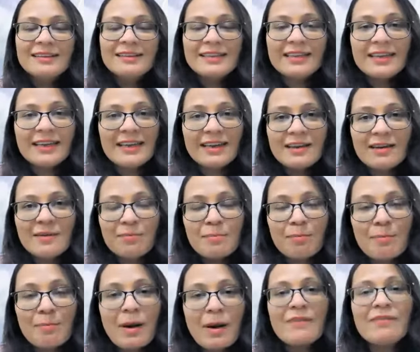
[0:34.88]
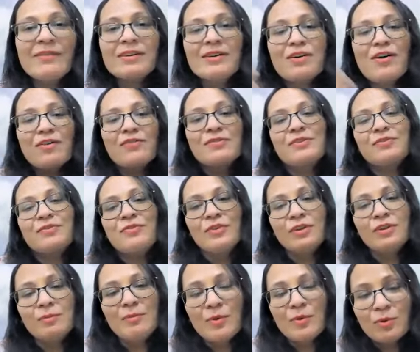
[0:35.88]
the power of the
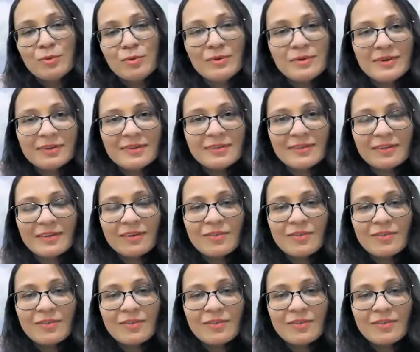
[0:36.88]
full moon